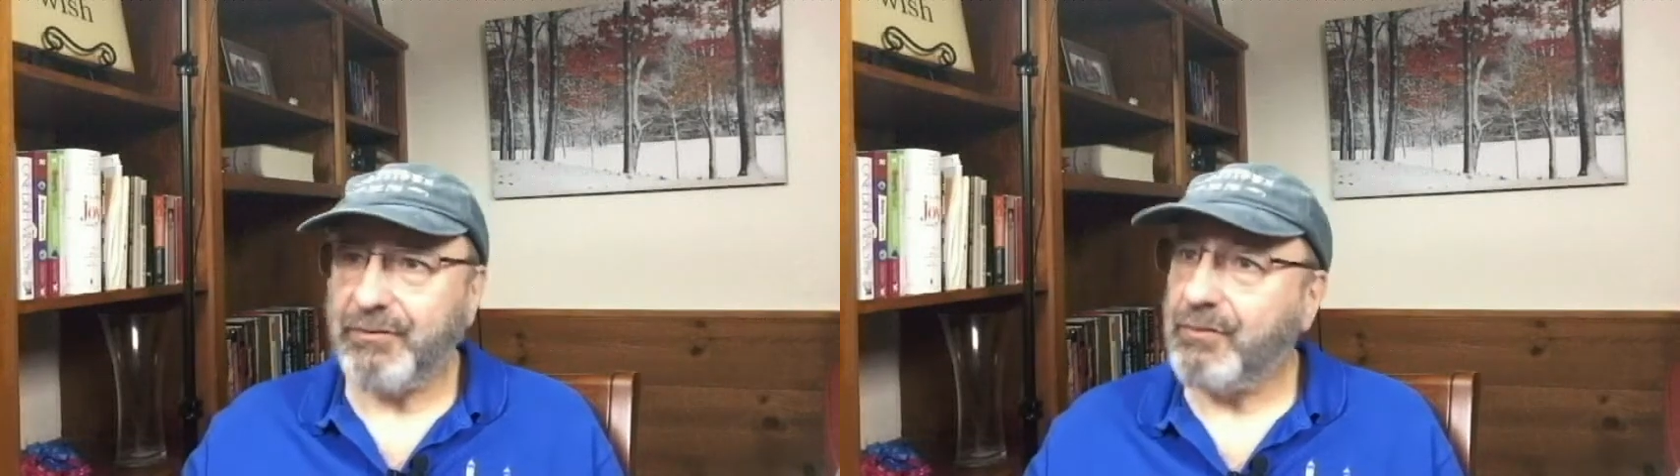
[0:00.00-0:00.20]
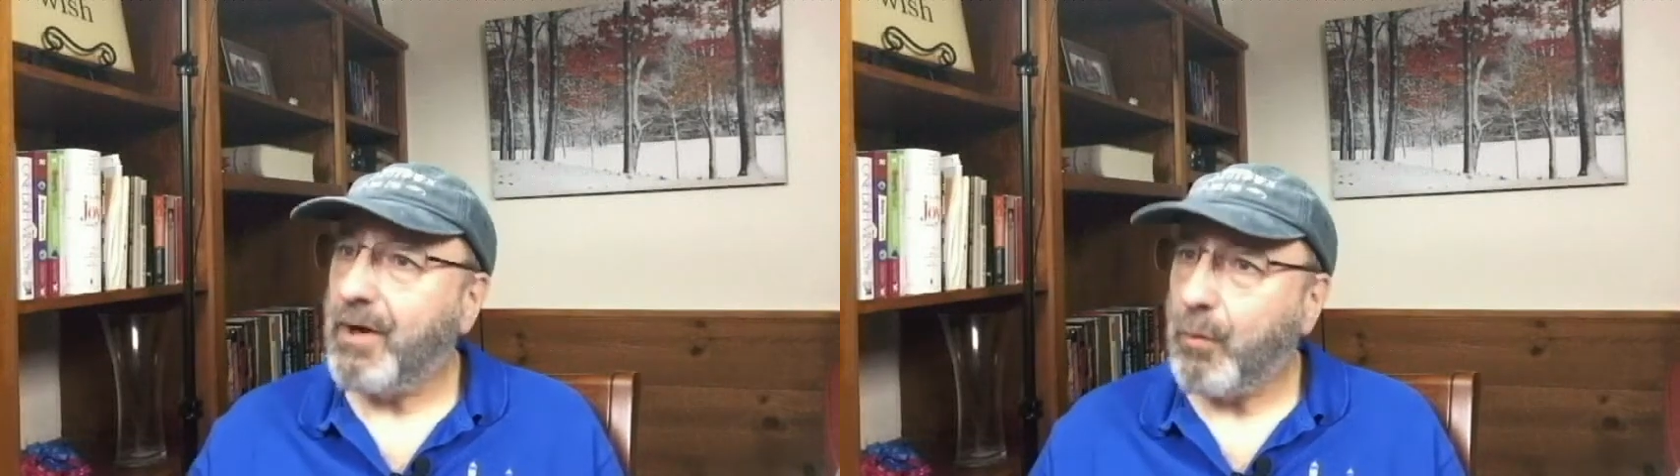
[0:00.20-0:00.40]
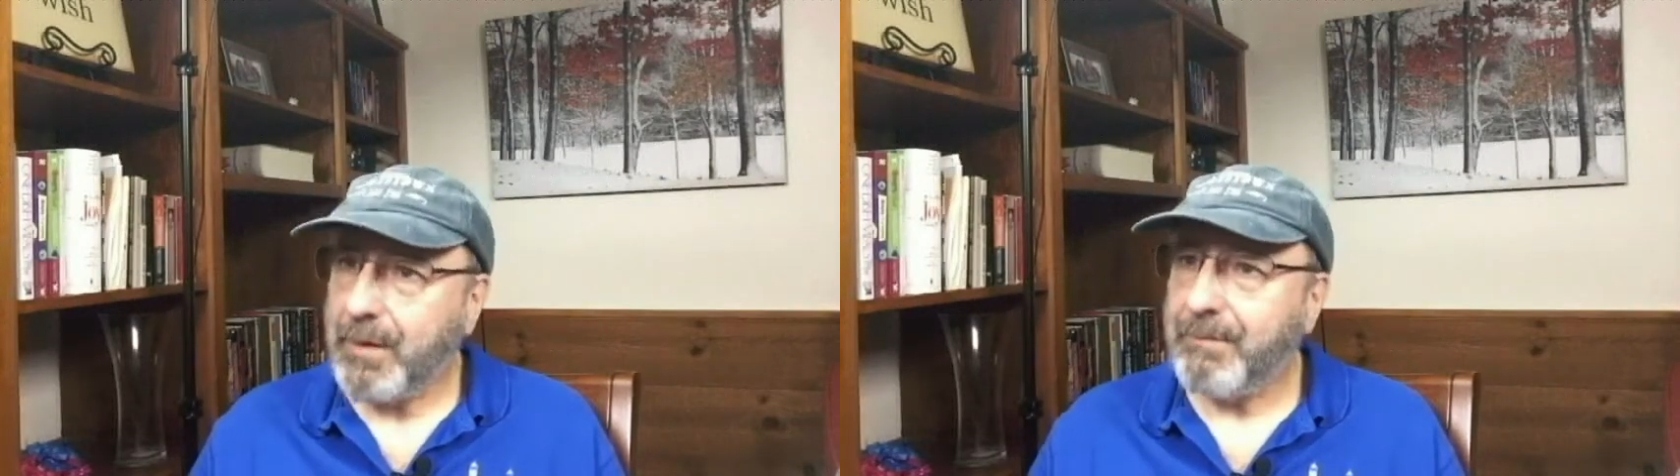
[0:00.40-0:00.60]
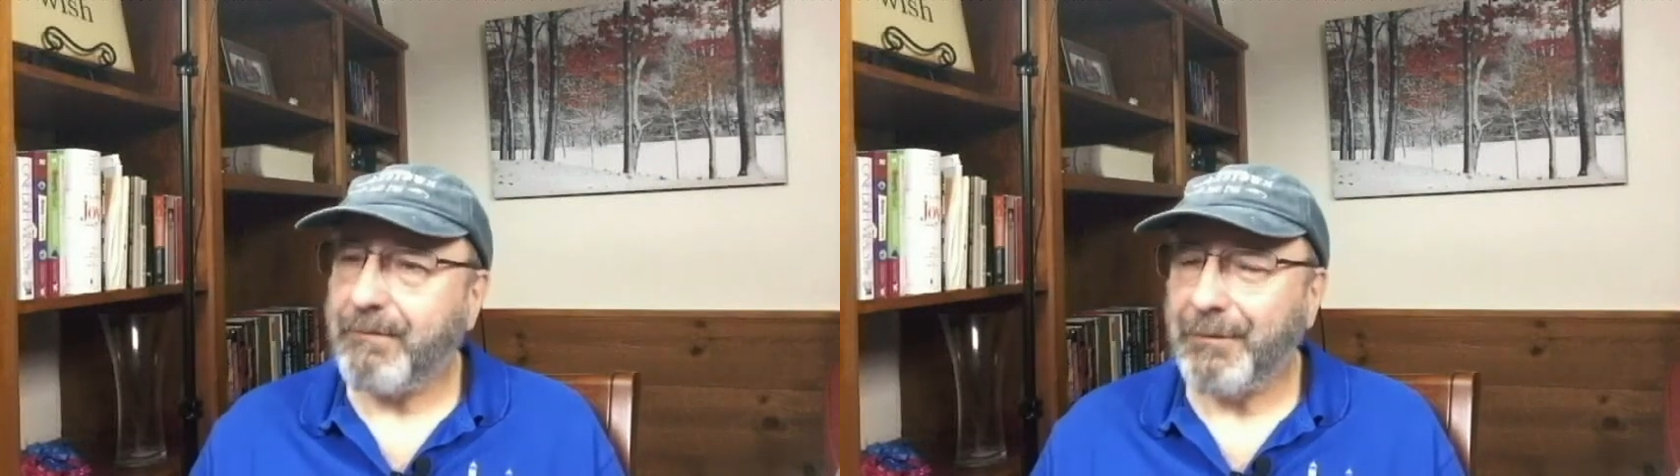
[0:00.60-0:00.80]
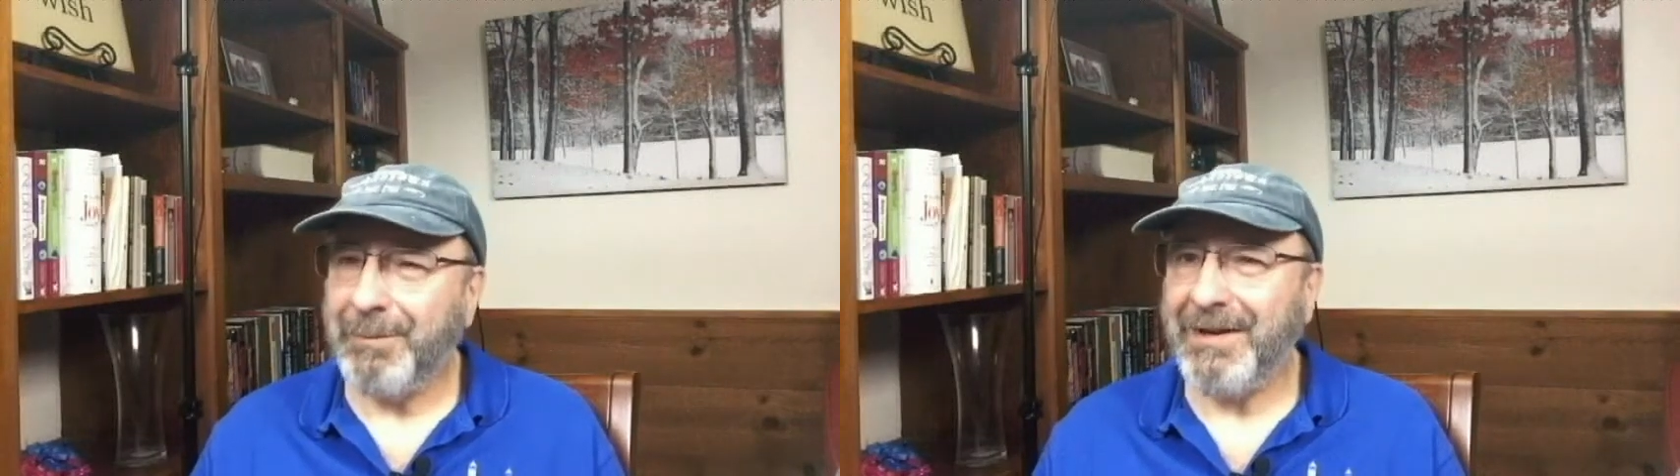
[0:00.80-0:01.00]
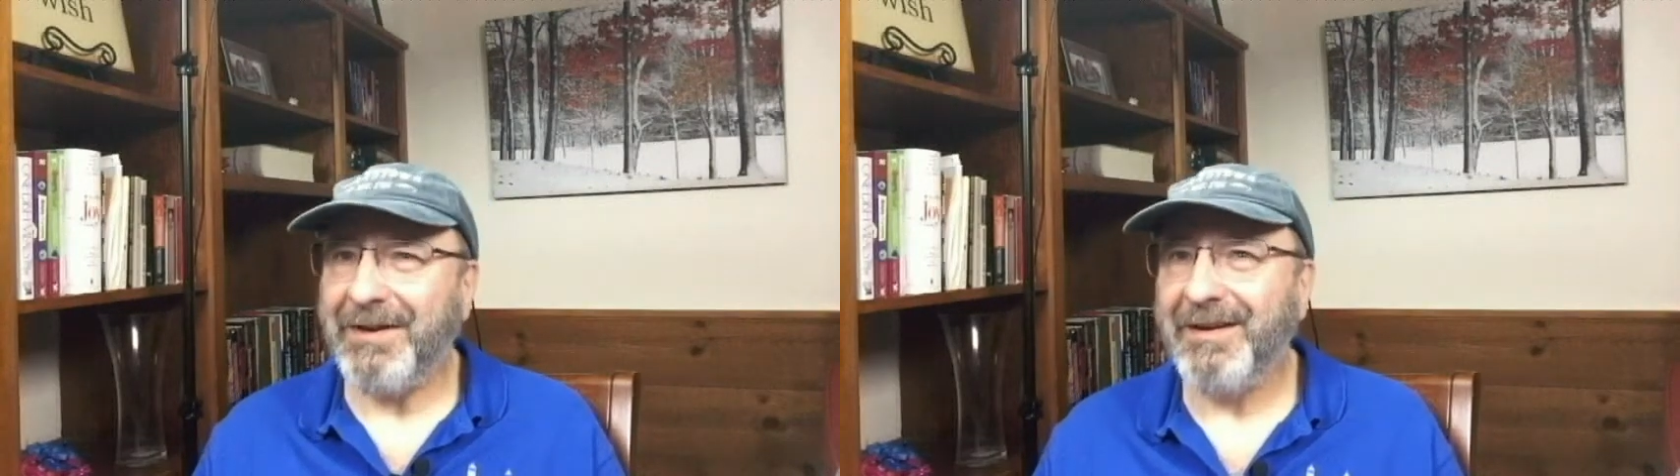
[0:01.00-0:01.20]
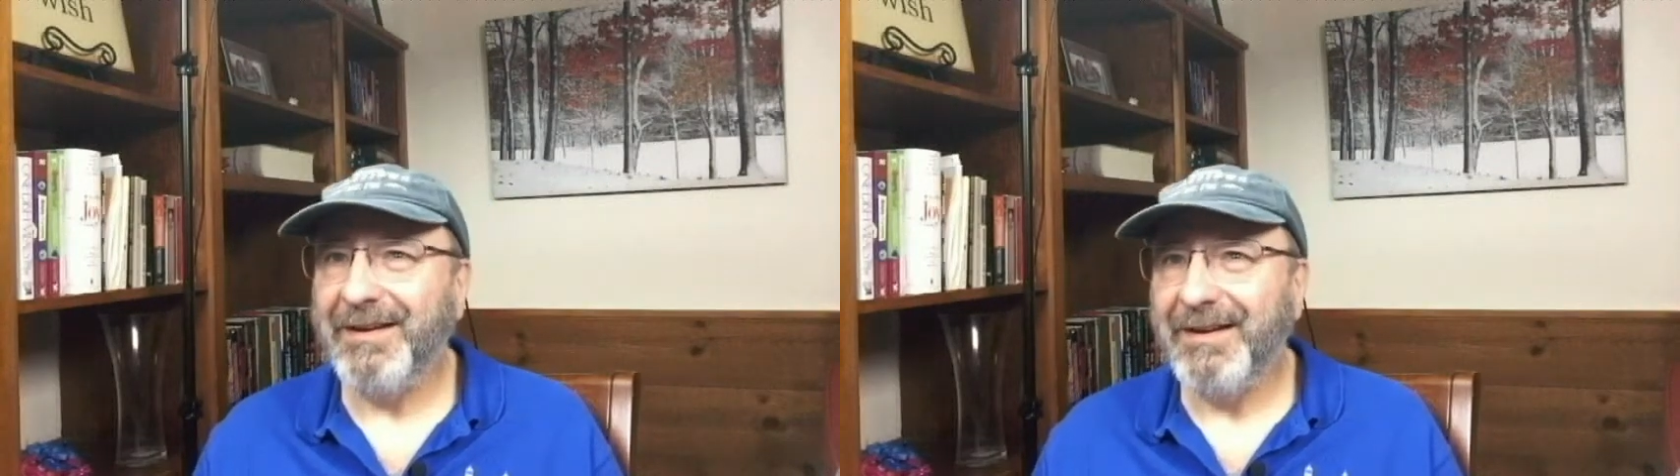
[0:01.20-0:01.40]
Do Not Weep for Me.